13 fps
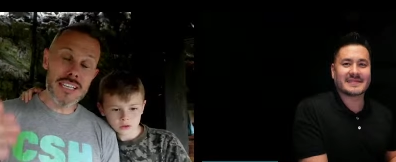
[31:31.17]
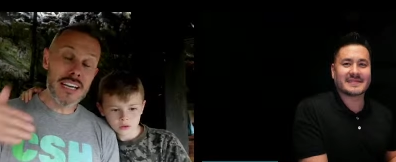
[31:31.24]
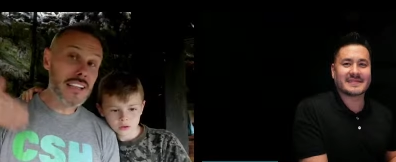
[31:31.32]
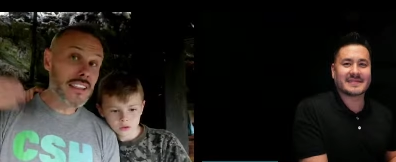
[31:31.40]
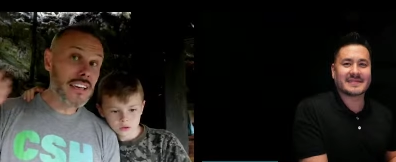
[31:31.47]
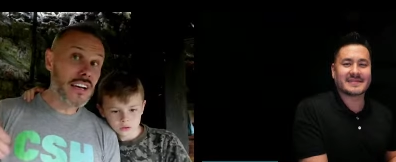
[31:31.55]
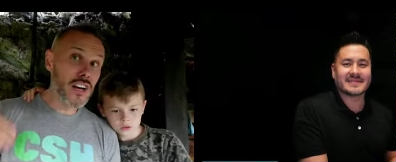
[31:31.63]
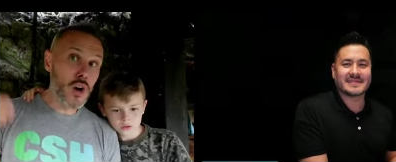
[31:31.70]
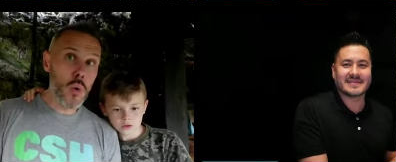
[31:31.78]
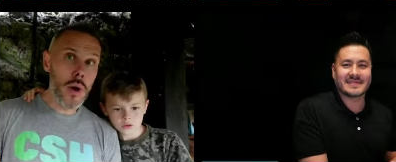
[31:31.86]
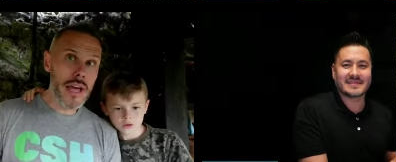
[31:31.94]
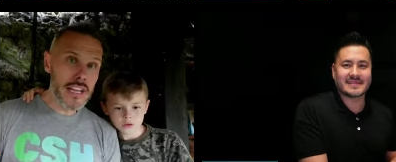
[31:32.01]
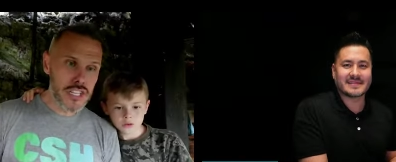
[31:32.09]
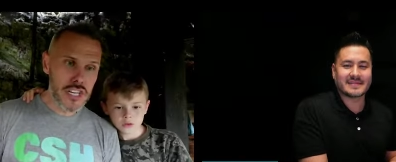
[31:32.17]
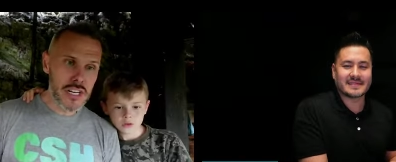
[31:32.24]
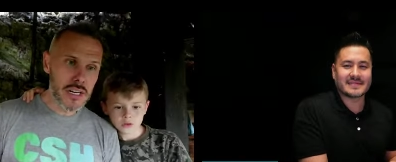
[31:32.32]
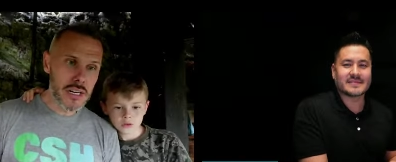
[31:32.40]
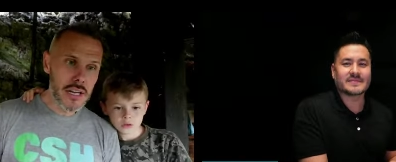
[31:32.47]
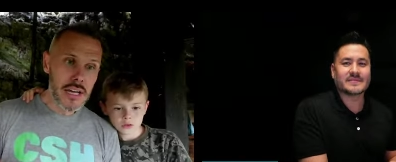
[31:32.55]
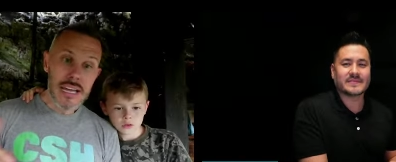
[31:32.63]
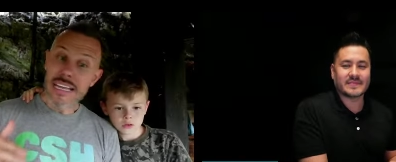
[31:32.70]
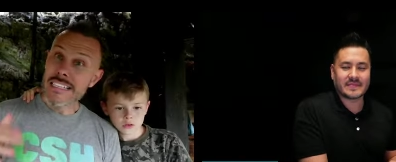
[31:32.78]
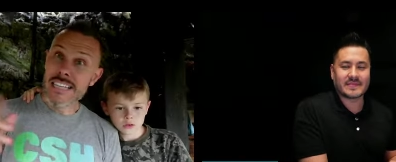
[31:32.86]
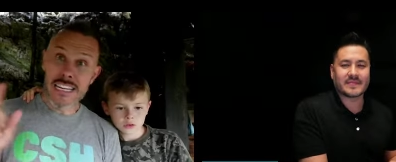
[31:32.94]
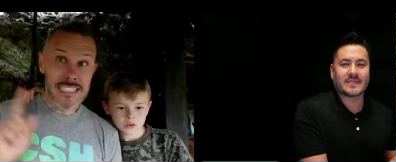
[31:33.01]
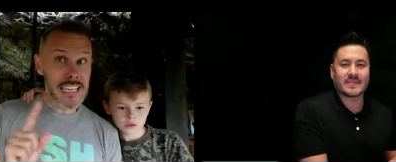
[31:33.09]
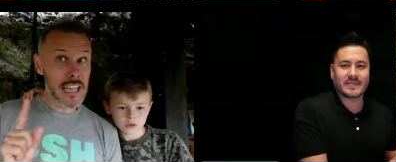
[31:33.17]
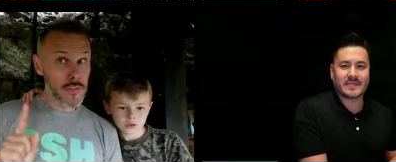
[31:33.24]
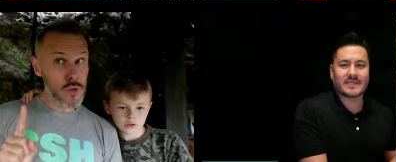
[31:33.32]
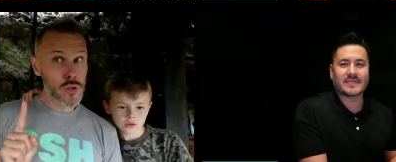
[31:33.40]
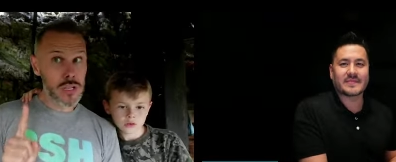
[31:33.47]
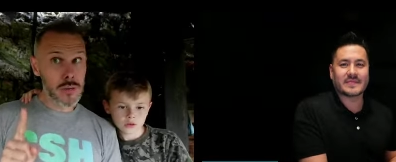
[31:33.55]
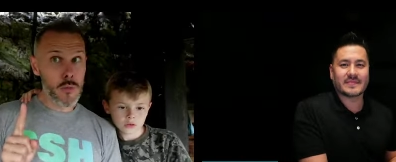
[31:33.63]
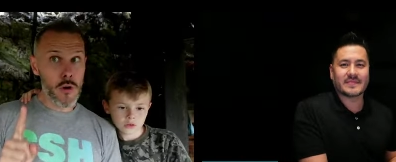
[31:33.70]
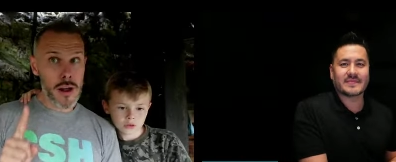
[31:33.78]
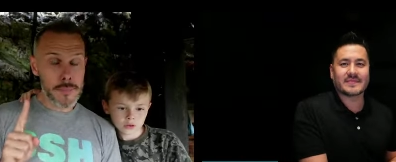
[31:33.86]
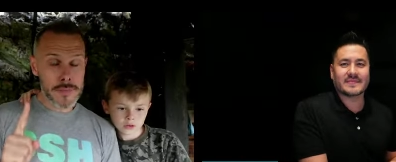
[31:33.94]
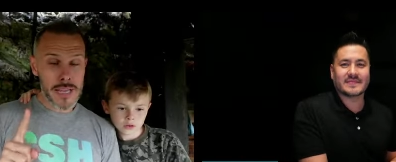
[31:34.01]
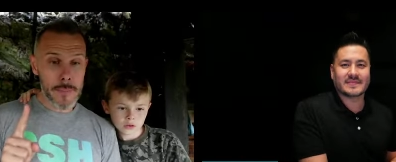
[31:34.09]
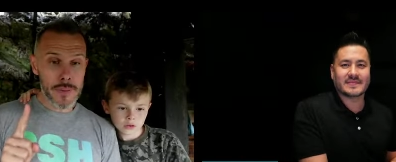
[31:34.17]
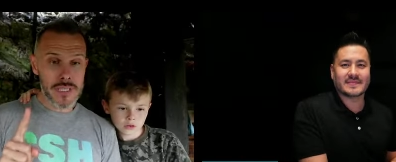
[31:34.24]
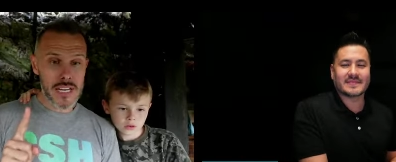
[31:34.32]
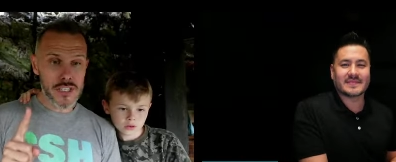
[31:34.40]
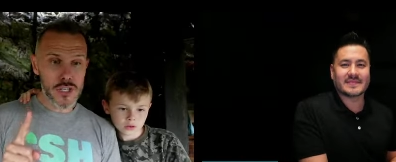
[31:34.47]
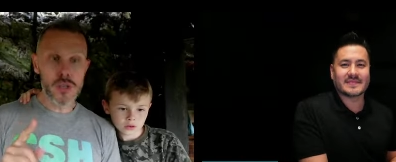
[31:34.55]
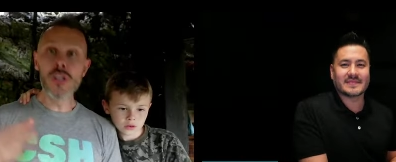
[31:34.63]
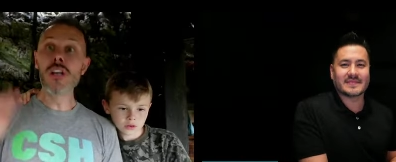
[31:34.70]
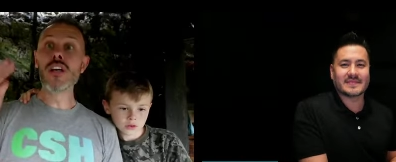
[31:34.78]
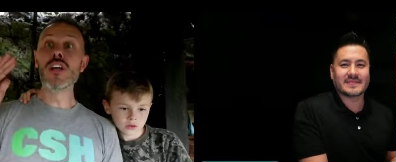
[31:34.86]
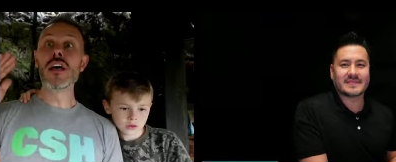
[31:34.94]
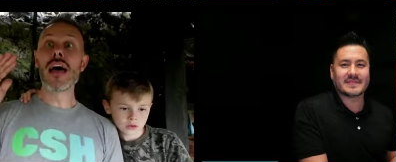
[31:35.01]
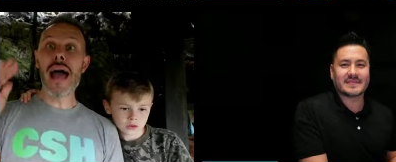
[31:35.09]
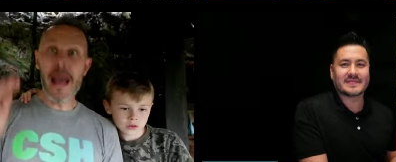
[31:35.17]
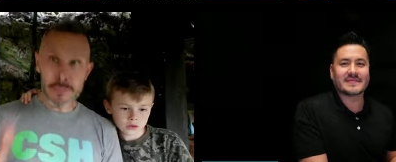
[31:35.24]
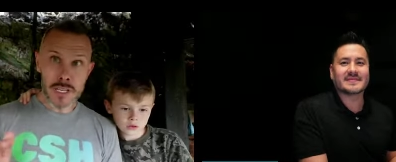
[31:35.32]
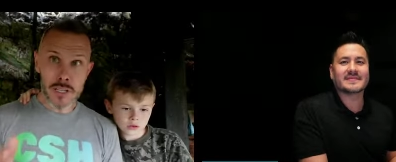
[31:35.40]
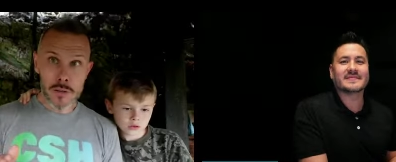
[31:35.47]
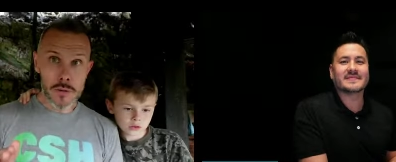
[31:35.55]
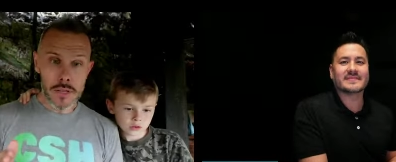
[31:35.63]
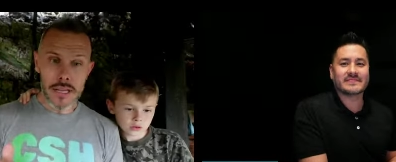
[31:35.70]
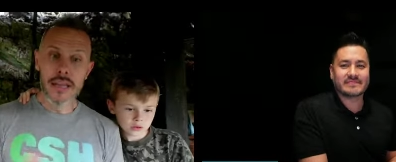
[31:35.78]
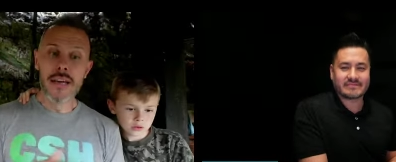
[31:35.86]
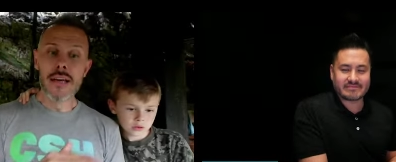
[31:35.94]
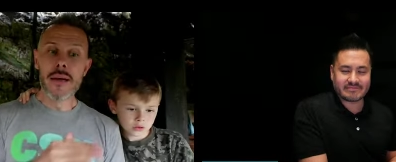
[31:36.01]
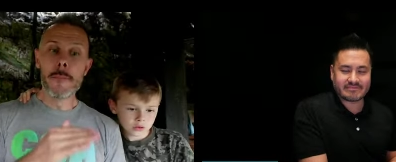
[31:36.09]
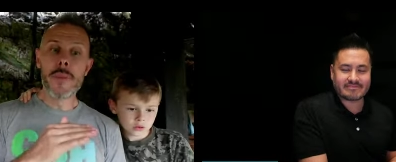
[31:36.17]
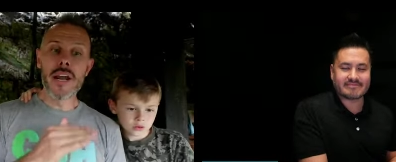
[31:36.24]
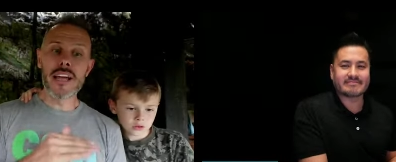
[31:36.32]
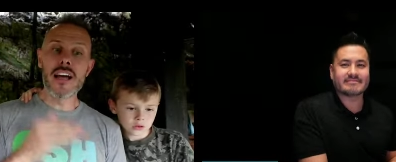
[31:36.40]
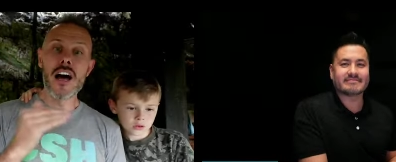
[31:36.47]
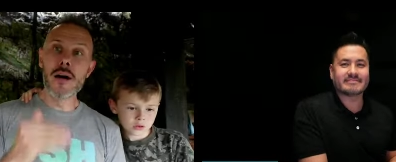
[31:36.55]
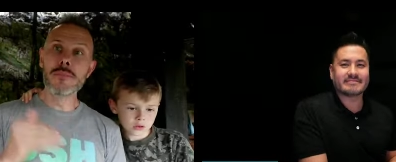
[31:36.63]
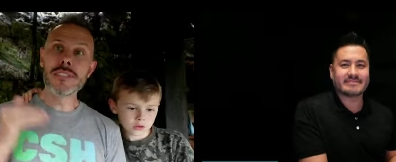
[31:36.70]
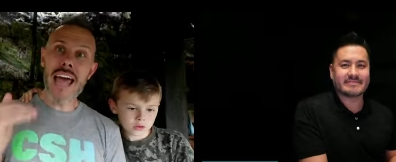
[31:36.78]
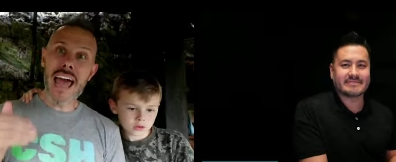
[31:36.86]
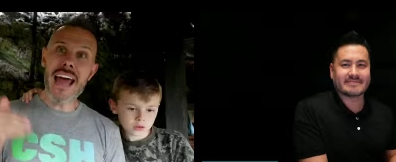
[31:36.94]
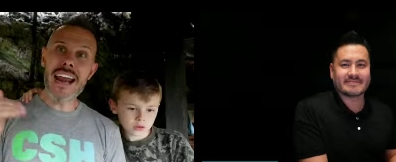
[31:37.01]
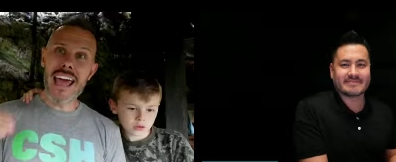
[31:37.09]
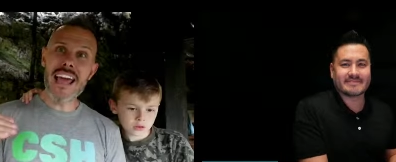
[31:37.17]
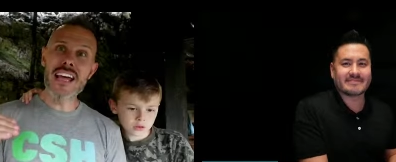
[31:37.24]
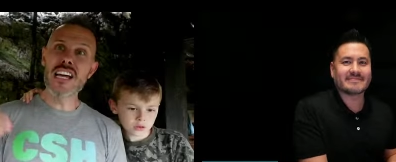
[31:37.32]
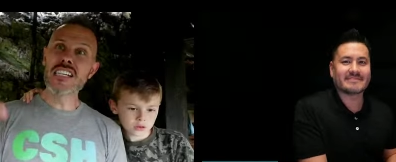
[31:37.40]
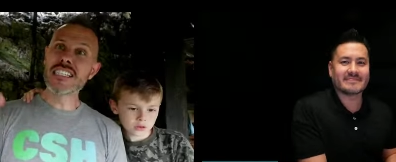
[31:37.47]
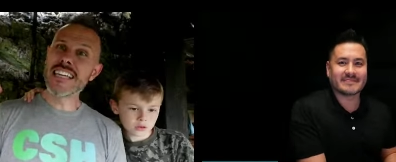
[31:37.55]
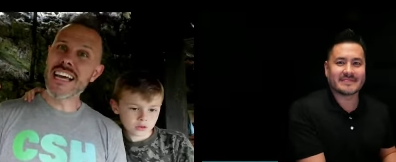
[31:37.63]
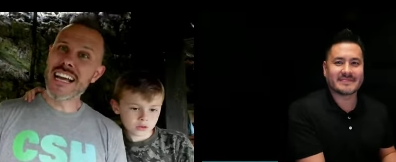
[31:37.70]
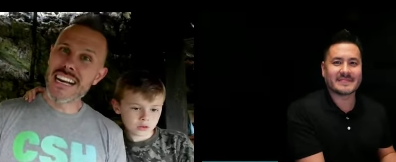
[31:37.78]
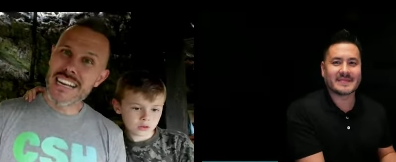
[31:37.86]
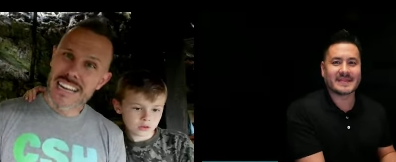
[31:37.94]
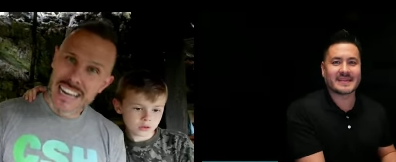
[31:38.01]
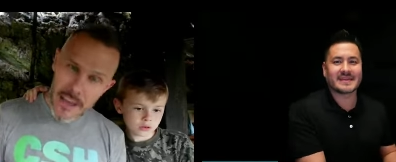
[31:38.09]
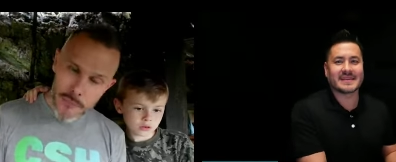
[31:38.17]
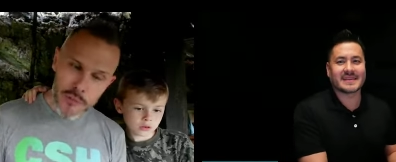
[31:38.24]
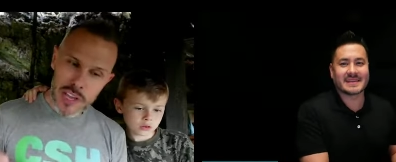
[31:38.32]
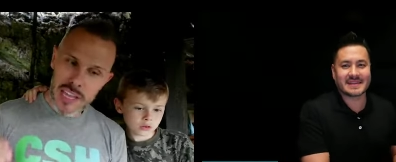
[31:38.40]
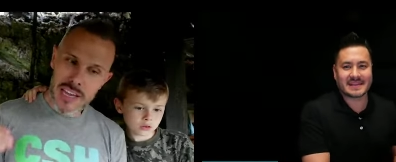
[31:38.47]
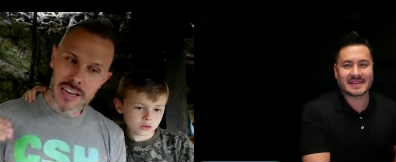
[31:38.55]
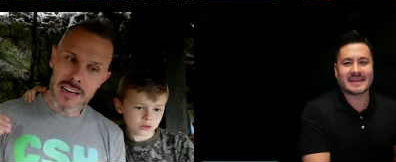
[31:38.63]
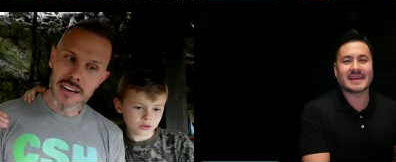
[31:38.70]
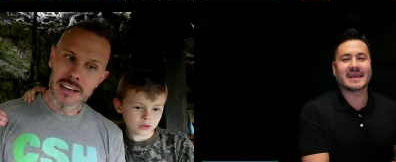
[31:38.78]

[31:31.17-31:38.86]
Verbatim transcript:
Speaker 1: into the equation. Does it give you a little more upside potential? Absolutely. But it comes at a significant